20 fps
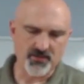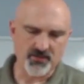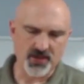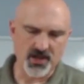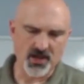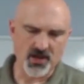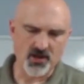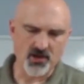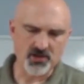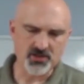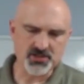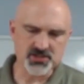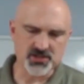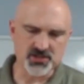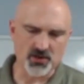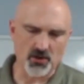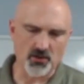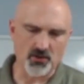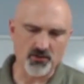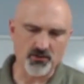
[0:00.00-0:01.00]
They
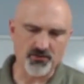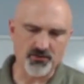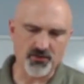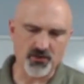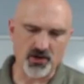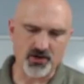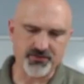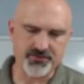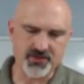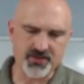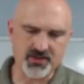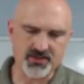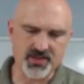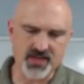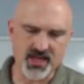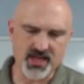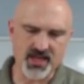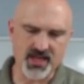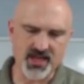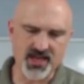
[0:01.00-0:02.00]
also thought that
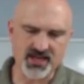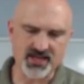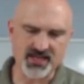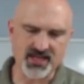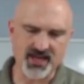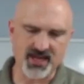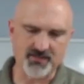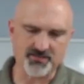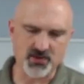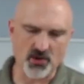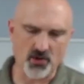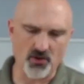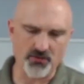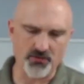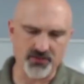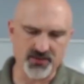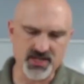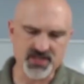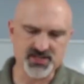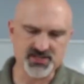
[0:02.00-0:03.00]
they had kept all
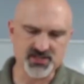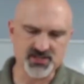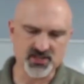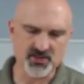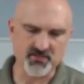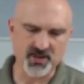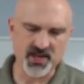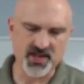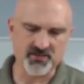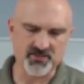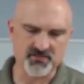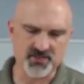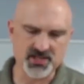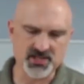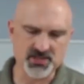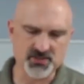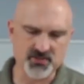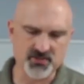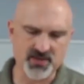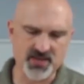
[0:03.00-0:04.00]
these
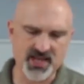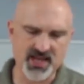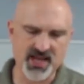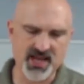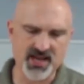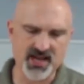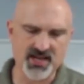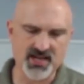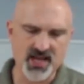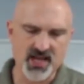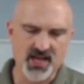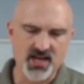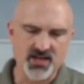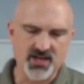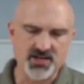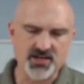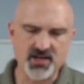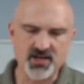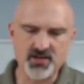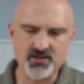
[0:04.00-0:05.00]
commandments when they had
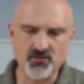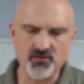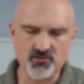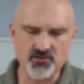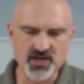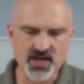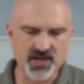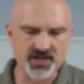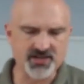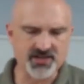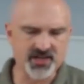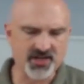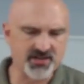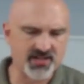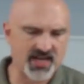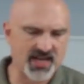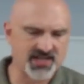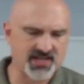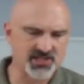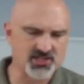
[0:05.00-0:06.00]
done or not done
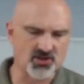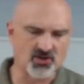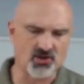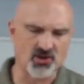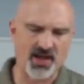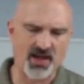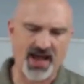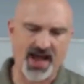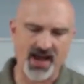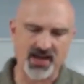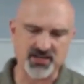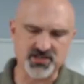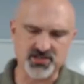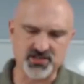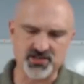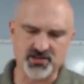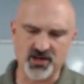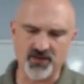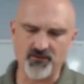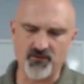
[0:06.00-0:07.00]
the external act.
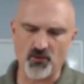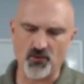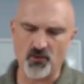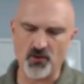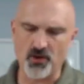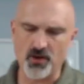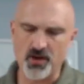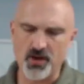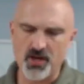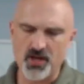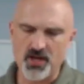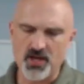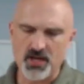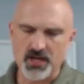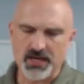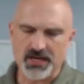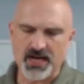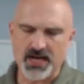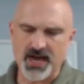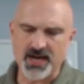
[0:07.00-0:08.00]
Therefore,
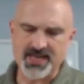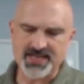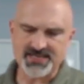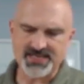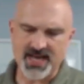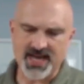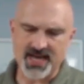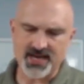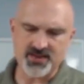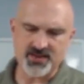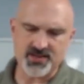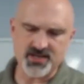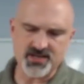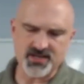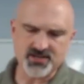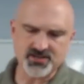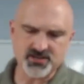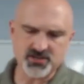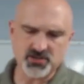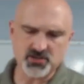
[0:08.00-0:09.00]
God has added
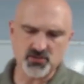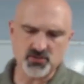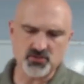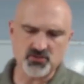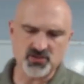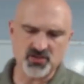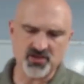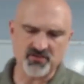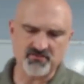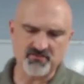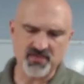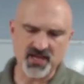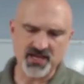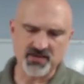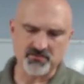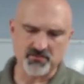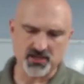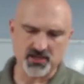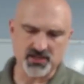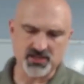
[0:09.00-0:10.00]
these two
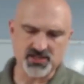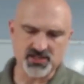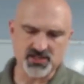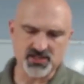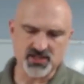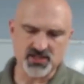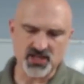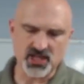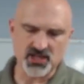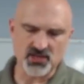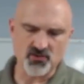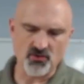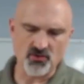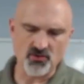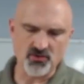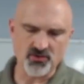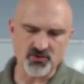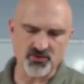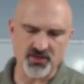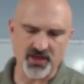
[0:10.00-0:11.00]
commandments in
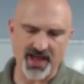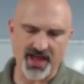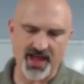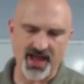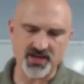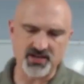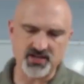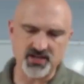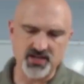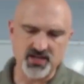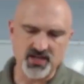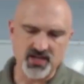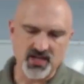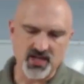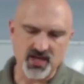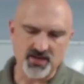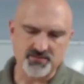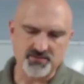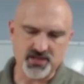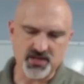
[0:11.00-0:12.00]
order that
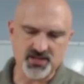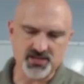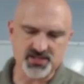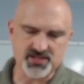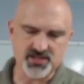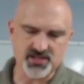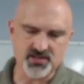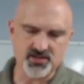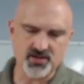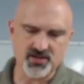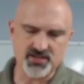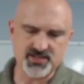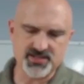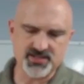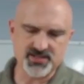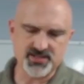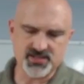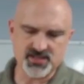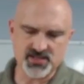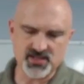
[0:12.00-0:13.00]
it be considered
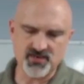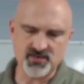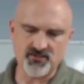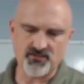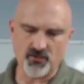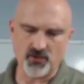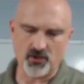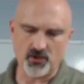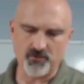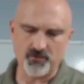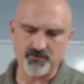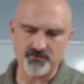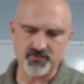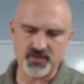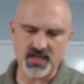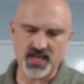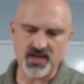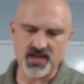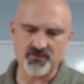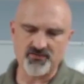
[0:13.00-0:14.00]
sinful
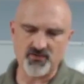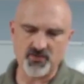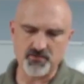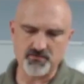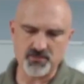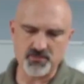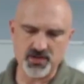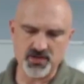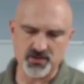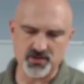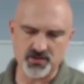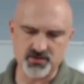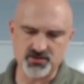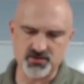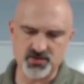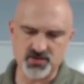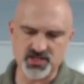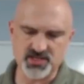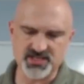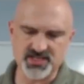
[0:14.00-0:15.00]
and forbidden
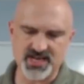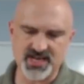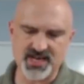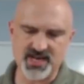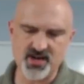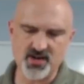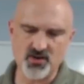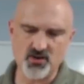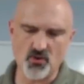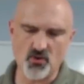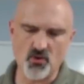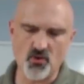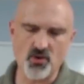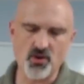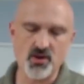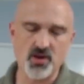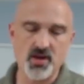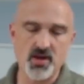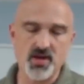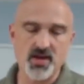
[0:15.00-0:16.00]
to desire
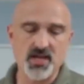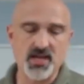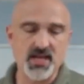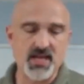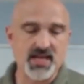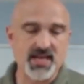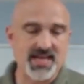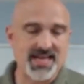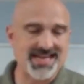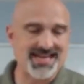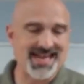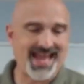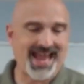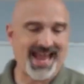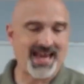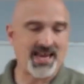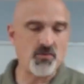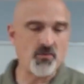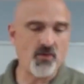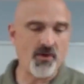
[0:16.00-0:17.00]
or in
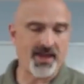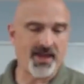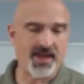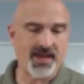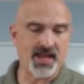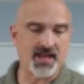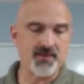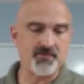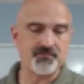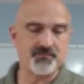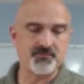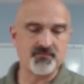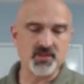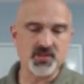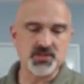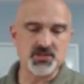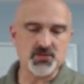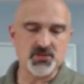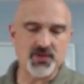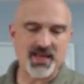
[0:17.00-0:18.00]
any way
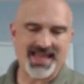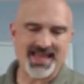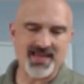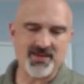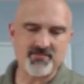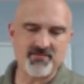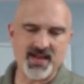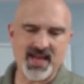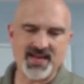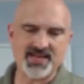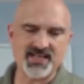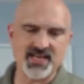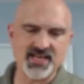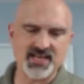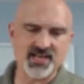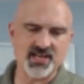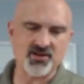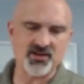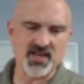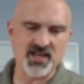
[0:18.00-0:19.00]
to aim at
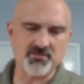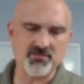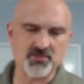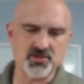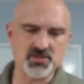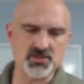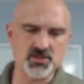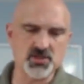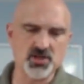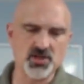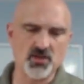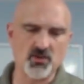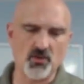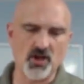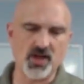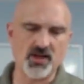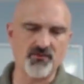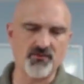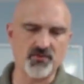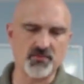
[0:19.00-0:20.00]
getting our neighbor's
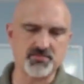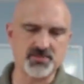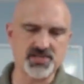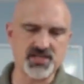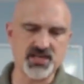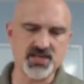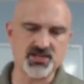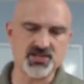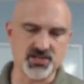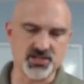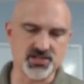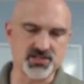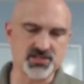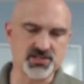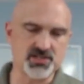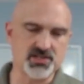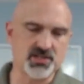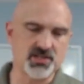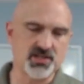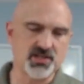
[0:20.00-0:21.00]
wife or possessions.